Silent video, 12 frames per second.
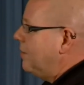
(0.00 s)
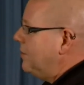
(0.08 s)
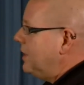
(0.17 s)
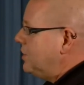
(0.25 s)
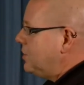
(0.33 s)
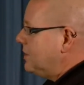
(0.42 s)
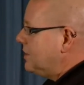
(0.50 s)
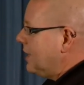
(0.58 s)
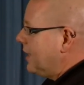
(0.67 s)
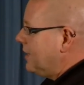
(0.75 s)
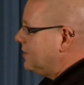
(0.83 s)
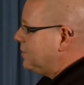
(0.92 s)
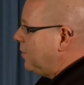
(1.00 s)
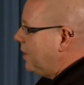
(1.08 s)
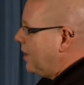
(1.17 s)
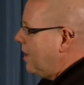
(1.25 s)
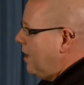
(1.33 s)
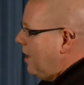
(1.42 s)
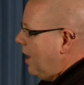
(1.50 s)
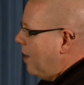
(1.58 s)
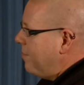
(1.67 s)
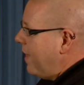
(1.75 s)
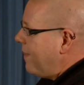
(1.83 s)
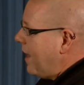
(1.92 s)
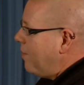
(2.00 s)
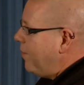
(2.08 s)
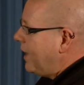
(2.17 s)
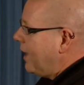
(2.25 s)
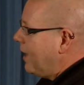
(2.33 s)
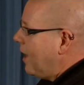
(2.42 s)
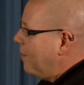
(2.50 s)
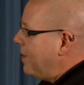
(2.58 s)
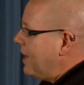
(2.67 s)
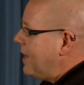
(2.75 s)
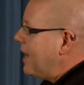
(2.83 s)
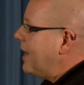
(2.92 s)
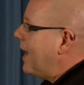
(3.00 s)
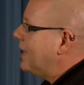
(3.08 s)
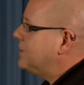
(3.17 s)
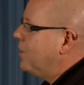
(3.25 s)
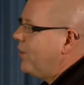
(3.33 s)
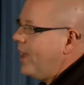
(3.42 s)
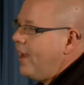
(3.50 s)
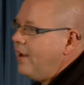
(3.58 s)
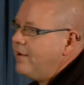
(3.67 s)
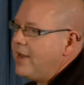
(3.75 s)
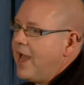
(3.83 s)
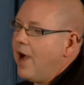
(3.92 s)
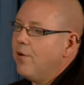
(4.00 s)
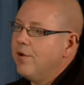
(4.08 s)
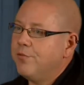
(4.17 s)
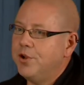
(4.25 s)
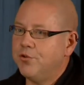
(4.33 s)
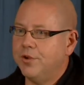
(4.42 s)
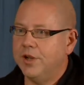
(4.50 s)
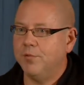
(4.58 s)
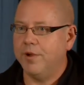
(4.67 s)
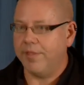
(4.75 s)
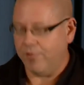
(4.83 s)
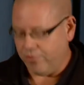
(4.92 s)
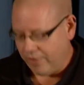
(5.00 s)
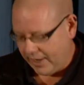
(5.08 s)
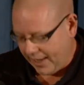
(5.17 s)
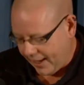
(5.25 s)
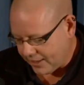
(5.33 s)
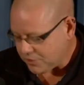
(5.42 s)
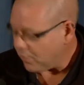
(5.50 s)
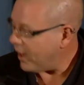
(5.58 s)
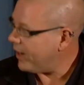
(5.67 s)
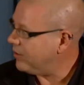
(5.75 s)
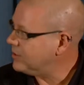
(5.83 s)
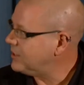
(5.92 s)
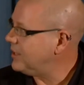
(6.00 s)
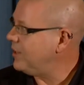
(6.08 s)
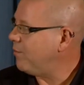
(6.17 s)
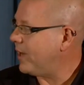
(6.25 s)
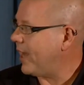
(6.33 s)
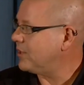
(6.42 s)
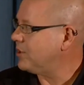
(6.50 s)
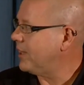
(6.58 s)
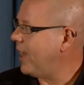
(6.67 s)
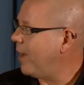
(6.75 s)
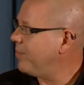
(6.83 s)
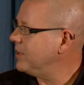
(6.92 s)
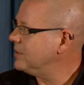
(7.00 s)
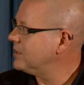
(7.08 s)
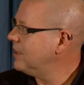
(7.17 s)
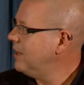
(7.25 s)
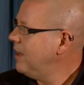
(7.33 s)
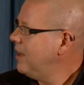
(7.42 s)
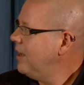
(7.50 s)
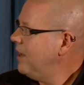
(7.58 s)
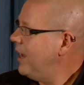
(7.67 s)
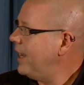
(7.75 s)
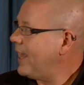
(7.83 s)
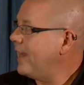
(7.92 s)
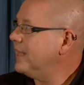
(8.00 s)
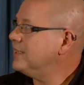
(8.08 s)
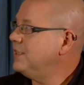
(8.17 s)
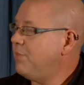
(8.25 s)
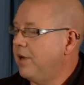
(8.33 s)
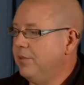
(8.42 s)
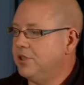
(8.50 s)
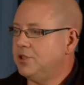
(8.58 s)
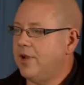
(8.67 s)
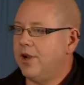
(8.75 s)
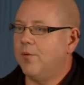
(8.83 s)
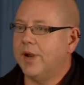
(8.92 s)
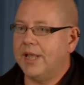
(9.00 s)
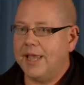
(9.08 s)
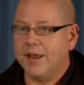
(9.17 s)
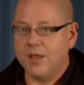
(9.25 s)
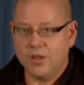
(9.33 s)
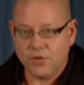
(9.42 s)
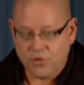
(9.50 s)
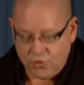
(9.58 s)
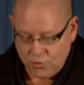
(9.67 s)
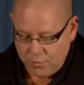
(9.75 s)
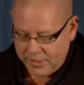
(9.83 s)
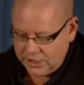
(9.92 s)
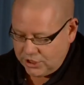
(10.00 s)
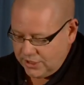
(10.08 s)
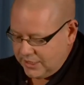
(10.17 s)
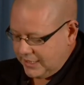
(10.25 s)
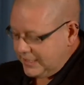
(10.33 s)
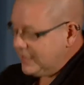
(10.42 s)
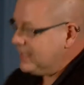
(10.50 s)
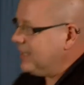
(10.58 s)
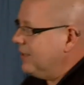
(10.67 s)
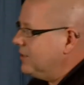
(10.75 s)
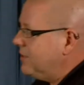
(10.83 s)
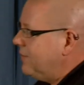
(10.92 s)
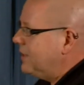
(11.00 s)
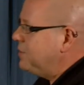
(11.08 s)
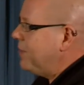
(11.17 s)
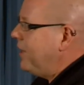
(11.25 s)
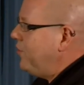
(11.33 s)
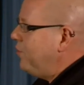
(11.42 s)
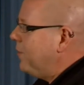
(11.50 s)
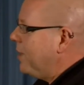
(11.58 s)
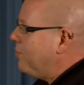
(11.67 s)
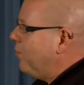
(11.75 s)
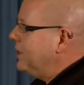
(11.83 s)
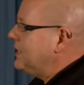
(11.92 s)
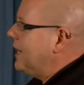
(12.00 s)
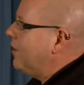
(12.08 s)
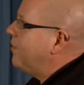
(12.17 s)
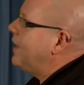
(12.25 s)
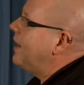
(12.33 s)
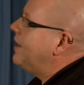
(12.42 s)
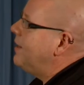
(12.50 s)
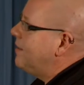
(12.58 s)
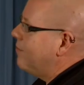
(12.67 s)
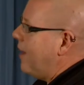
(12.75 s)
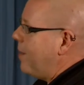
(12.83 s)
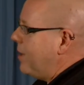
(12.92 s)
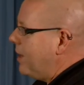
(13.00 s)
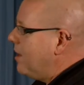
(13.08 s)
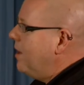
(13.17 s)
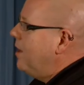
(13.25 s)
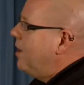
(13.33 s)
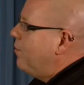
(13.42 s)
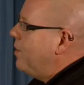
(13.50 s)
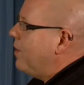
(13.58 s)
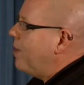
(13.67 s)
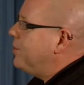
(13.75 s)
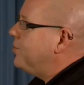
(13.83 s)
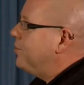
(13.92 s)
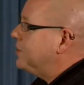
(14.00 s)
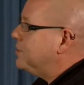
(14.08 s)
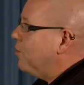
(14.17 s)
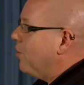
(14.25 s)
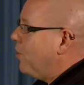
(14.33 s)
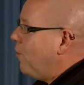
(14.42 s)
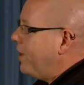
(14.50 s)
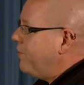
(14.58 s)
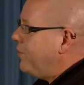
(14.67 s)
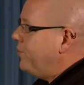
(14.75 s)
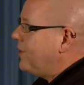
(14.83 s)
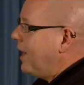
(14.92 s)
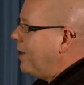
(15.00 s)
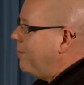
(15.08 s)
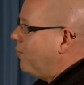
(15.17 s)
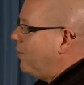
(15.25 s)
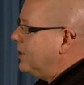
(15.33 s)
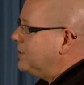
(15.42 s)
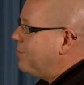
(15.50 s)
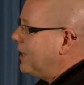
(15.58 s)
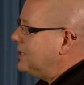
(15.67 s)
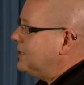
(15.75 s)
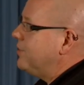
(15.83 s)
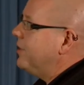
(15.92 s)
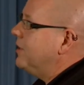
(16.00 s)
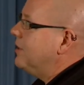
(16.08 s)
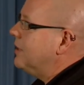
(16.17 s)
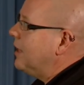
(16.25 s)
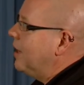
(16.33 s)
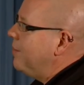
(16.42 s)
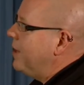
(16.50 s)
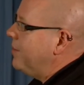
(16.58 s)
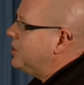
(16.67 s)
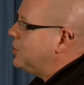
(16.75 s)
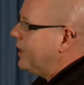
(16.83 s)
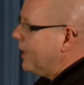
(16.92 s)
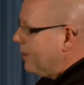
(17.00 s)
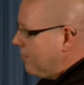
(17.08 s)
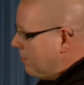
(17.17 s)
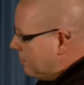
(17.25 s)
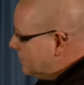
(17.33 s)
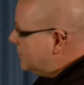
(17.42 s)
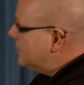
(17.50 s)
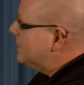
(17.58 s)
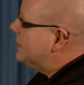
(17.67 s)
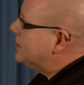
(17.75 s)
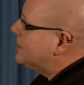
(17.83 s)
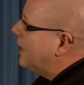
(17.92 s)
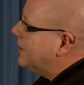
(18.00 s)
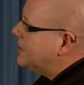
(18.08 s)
lesions like this one that then we can come in and ask, okay, now if we treat it with drug X, Y, or Z, what actually happens? And again, this is published, so I don't want to get too much into the details of this, but I do want to point out that in the rabbit, we were able to explore quite a few time points by serial imaging. And this on the